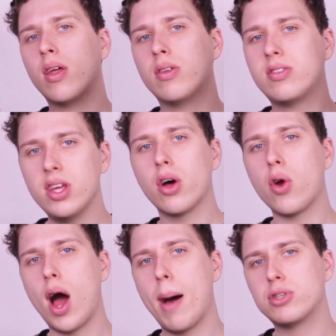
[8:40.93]
see all
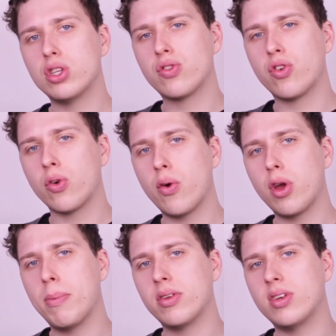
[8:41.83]
your options for growing
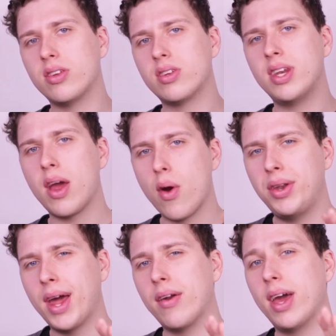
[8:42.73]
your business, narrow
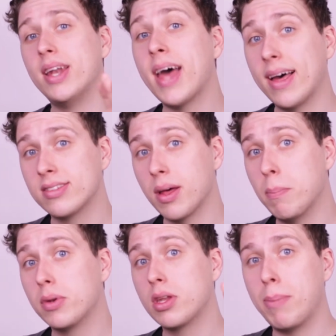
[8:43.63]
it down, and test
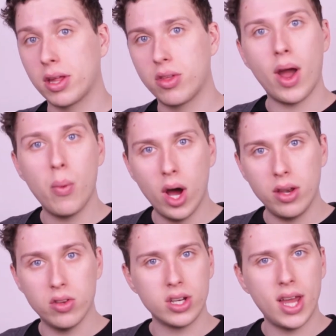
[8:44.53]
them to pick the right
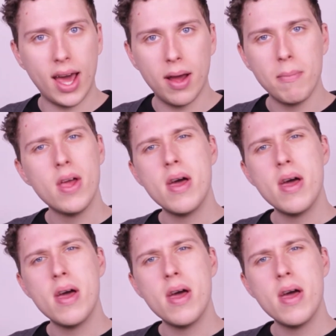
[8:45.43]
one using data.